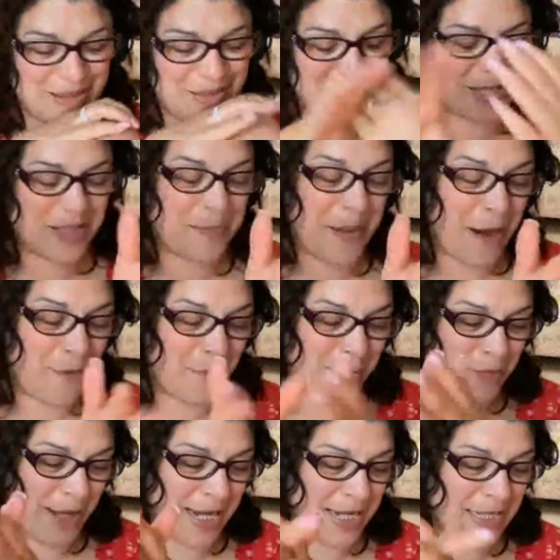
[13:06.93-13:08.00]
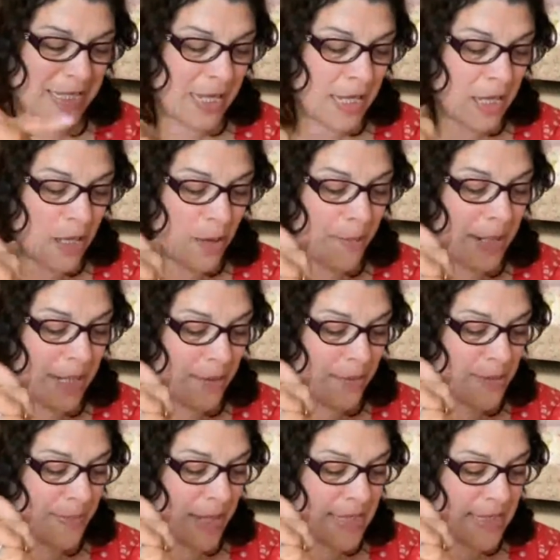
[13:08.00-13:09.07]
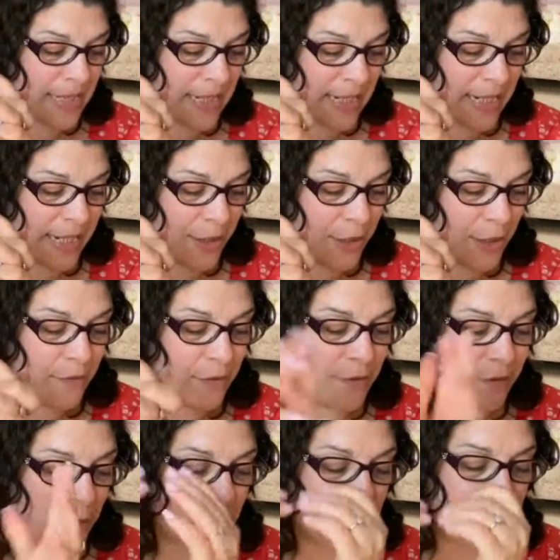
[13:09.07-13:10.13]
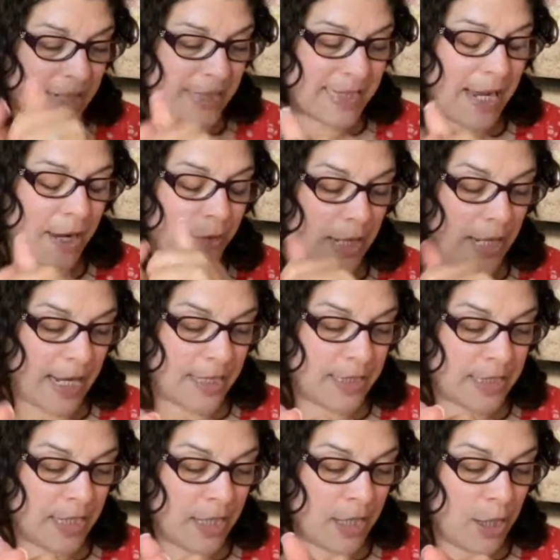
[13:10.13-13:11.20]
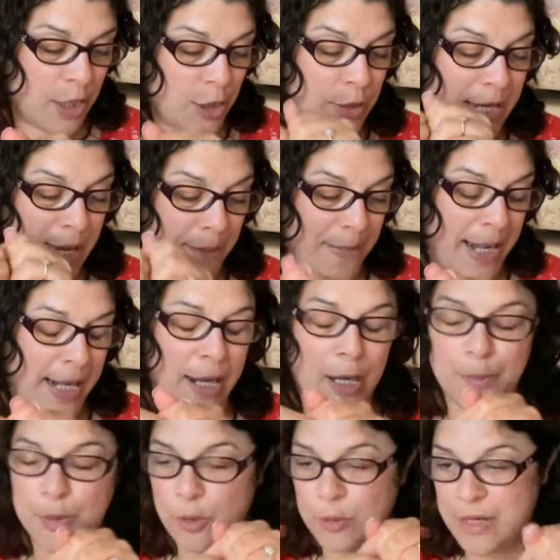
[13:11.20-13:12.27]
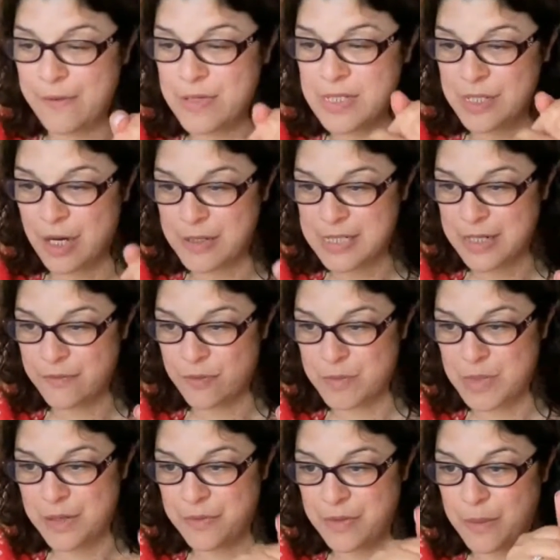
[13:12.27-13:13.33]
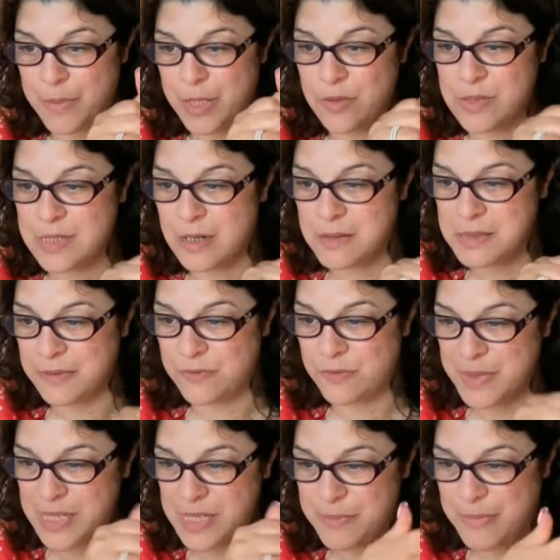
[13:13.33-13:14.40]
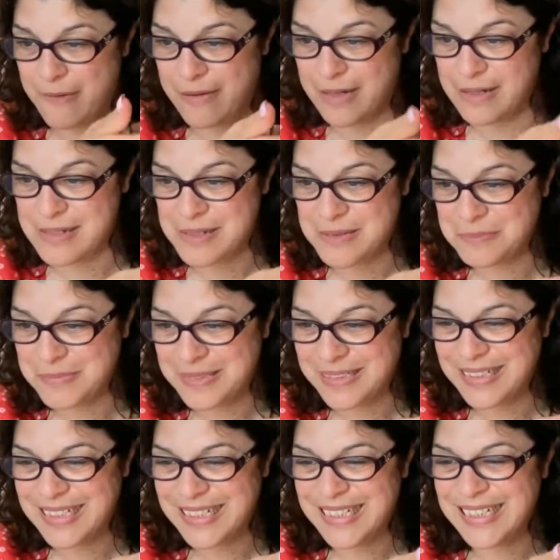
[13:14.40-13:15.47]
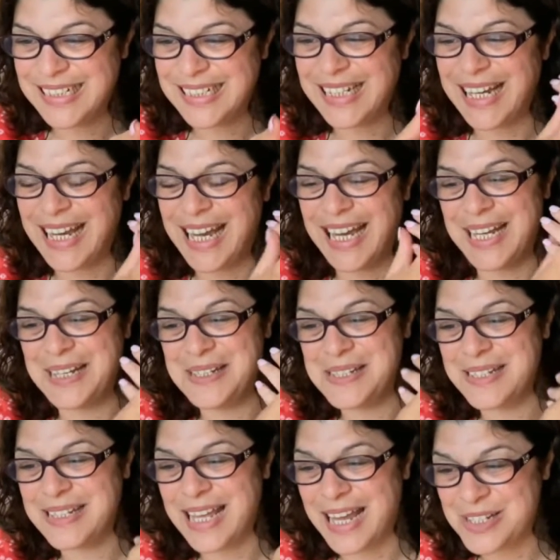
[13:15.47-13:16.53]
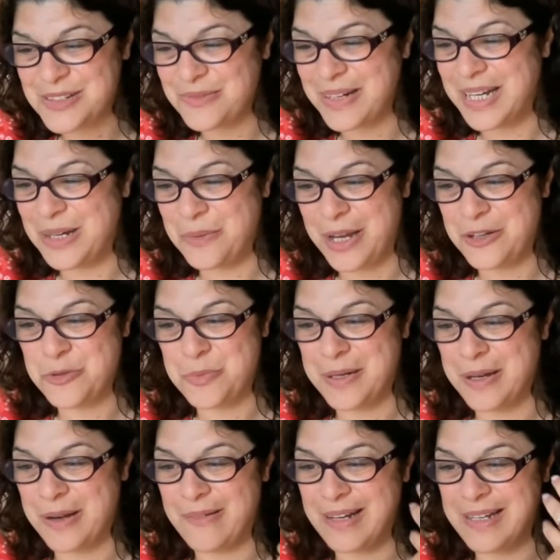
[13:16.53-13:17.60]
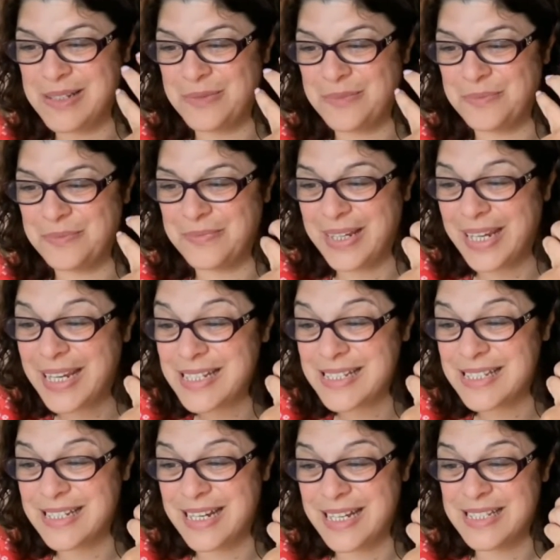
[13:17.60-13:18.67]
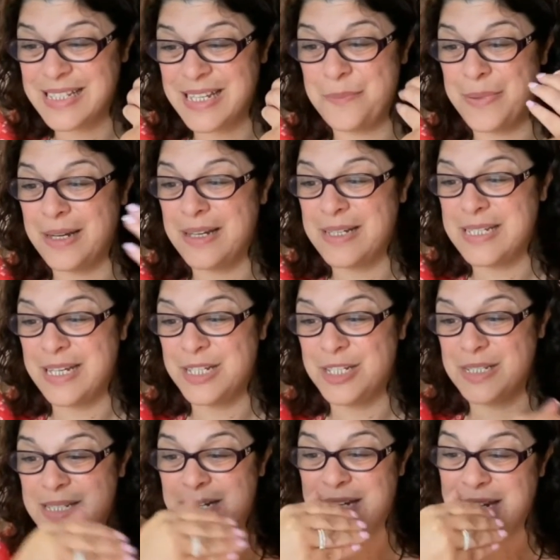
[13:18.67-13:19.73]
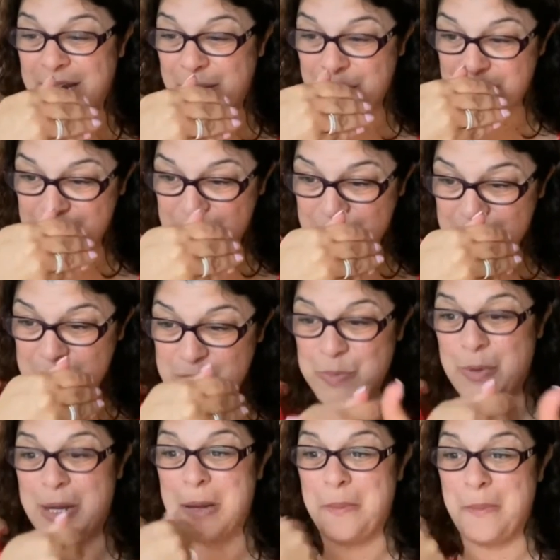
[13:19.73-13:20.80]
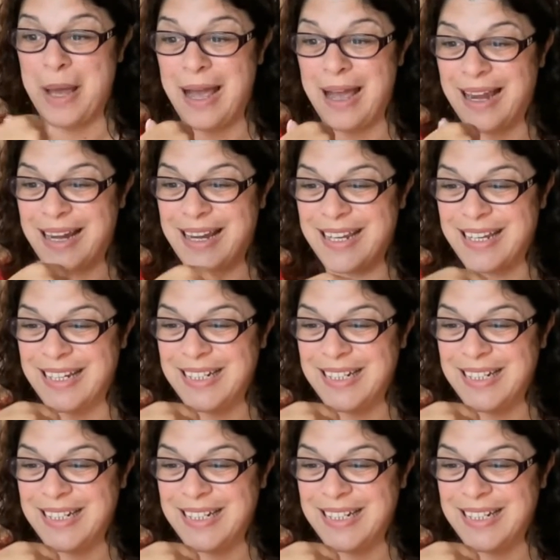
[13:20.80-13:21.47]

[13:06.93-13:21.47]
this is a paraphrase, but it was basically, you know, if you fall back down and you get back up, you're never starting from nothing, but you're starting from experience. And that's really what entrepreneurialism is. It's the ability just to keep springing back